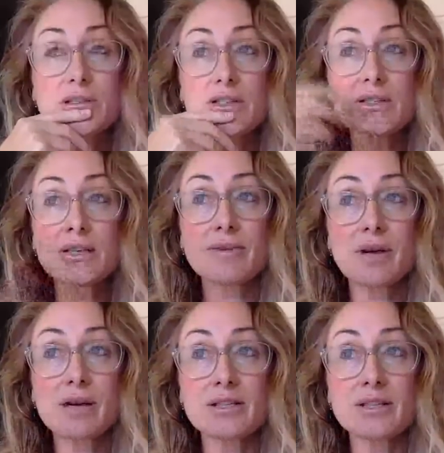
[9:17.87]
to just give an
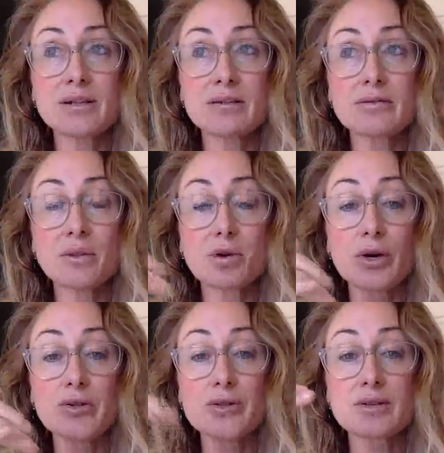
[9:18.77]
idea of the
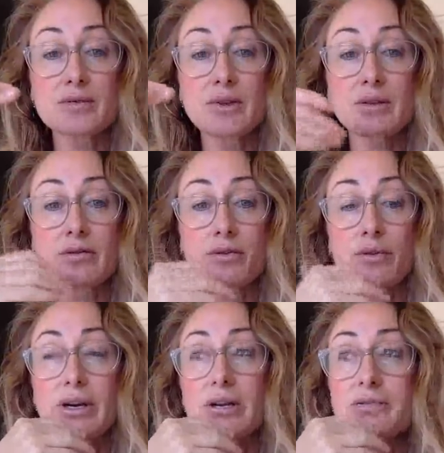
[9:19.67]
processes of
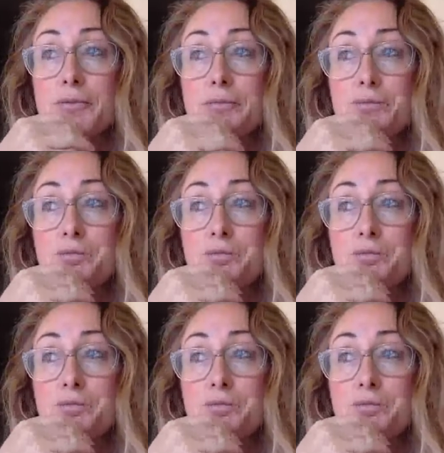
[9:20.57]
grief